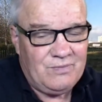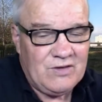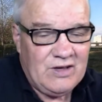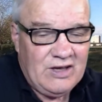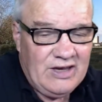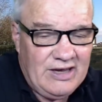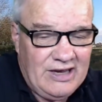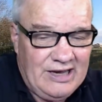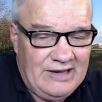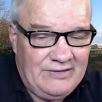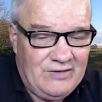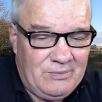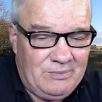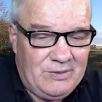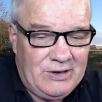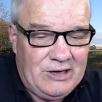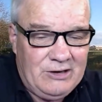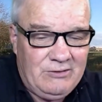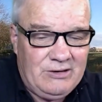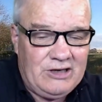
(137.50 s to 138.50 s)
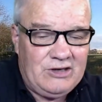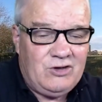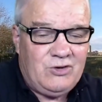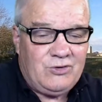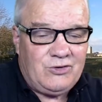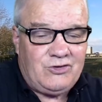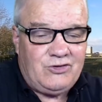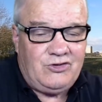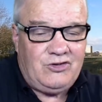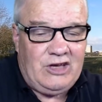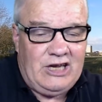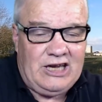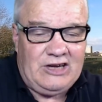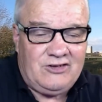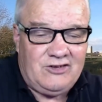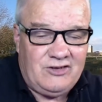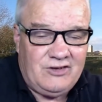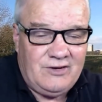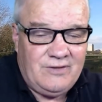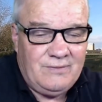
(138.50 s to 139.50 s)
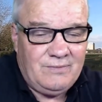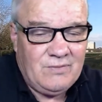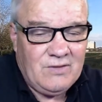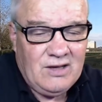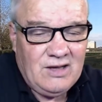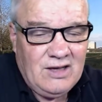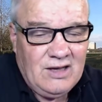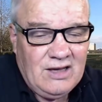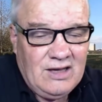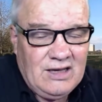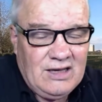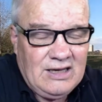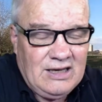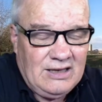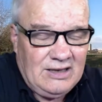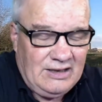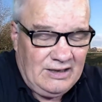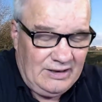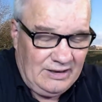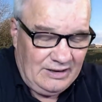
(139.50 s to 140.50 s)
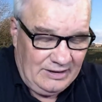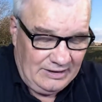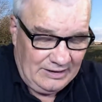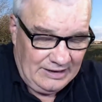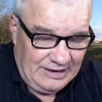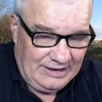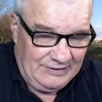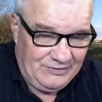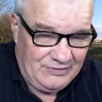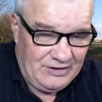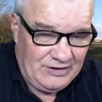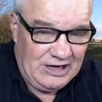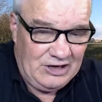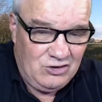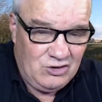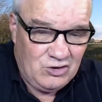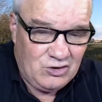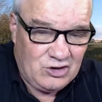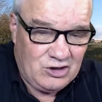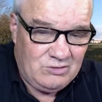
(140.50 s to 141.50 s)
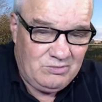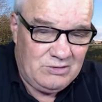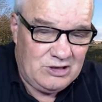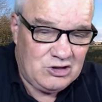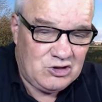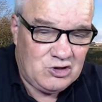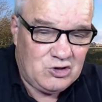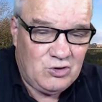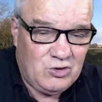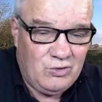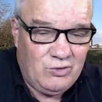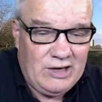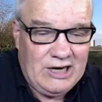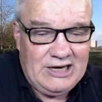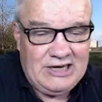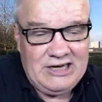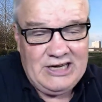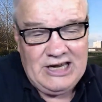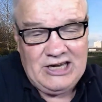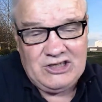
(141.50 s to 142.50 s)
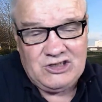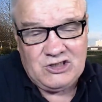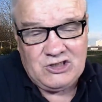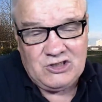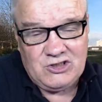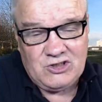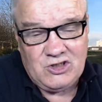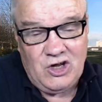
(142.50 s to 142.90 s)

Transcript: and the bearing you're set. And then you can measure your radiations.